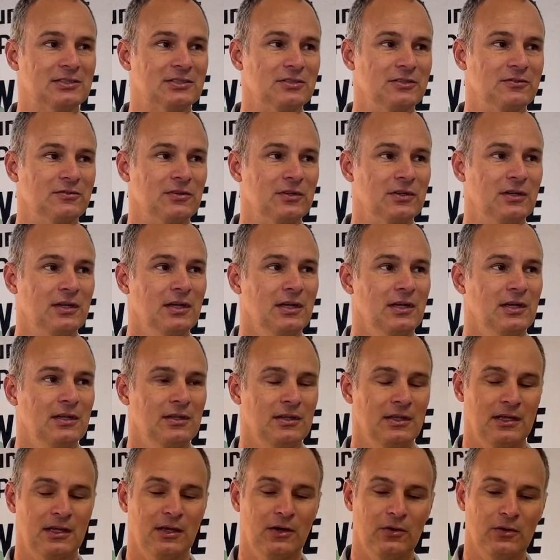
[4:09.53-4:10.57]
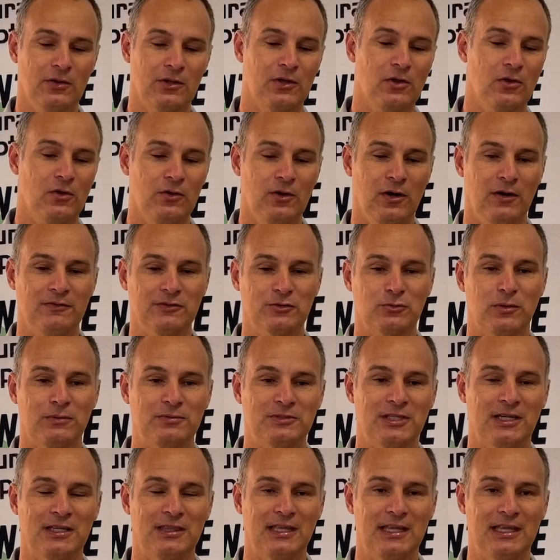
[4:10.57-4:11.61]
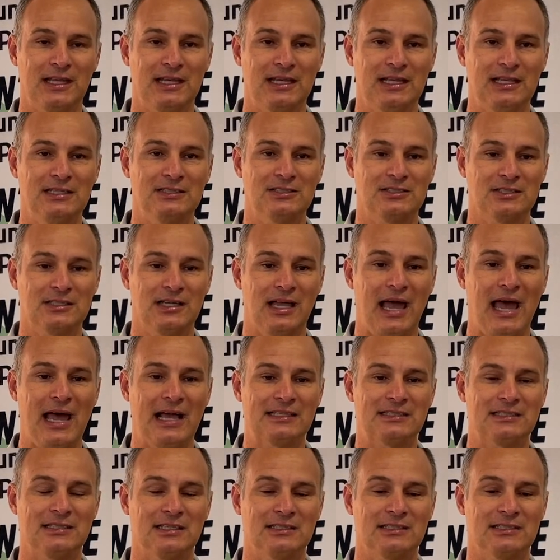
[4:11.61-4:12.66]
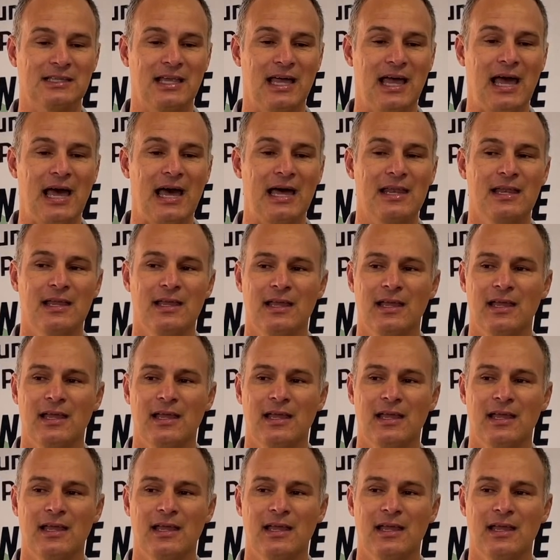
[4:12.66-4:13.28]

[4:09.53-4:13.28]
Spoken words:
So if they go to the Golden Harvest website, they can easily access that.